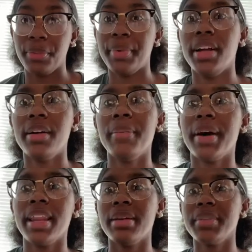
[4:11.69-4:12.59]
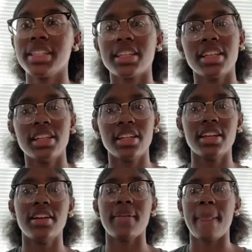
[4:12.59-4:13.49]
But my name is
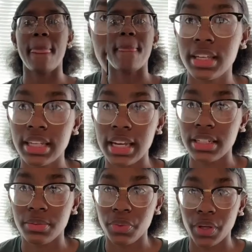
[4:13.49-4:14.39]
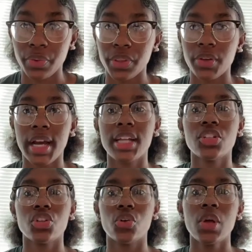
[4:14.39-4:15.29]
Aqelah. I'm really excited to be working with you
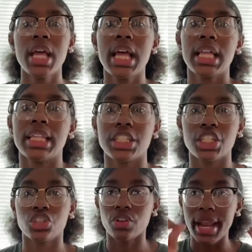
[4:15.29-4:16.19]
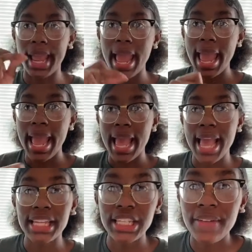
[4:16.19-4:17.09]
guys. So let's get straight
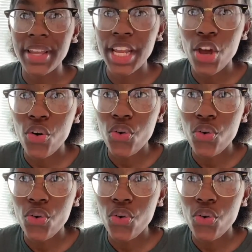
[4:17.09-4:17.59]
into the video.